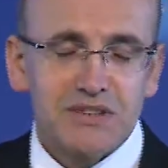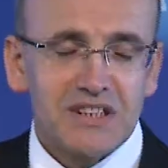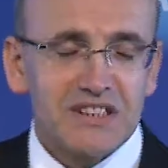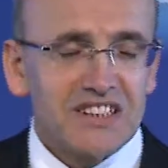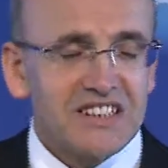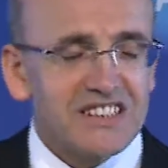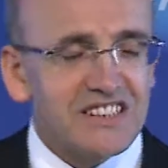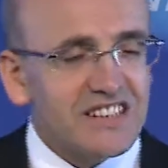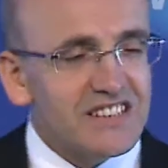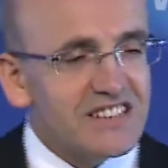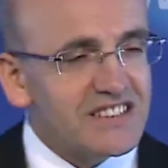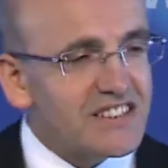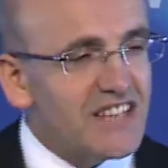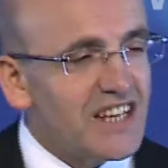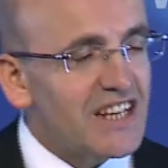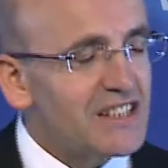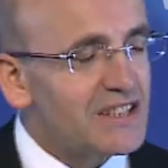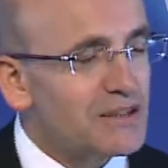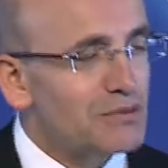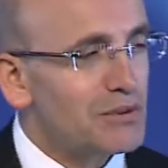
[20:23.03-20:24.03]
And that's
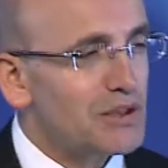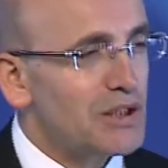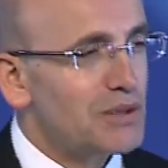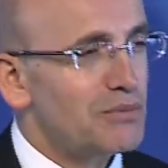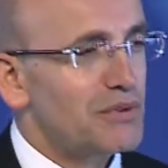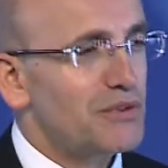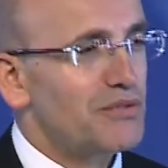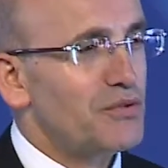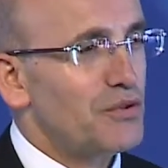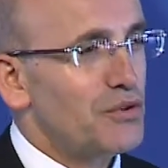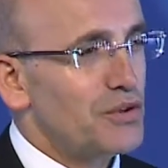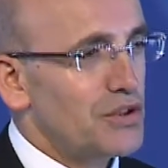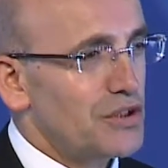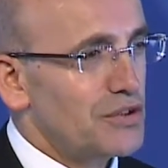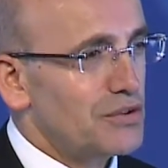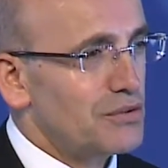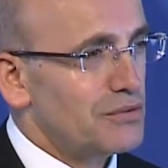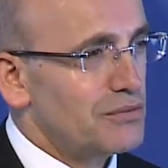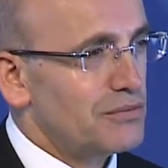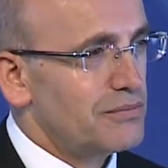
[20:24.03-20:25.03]
exactly what I'm
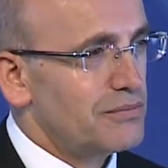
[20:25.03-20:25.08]
referring to.